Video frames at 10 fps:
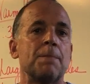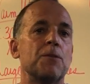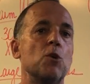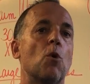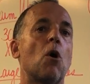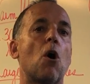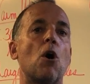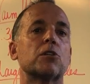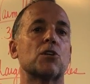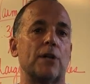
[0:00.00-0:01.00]
You will
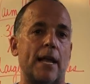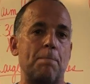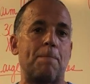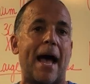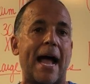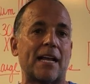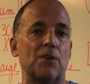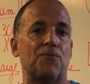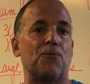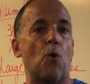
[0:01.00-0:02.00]
alternate back
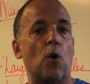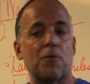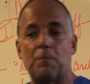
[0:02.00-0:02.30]
and forth